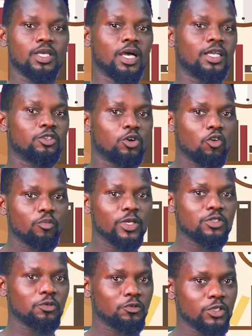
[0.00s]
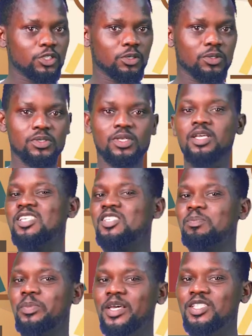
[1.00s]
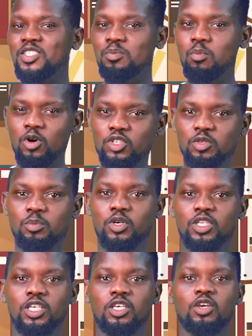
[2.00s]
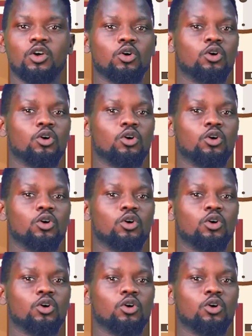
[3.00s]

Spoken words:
and government officials spent much money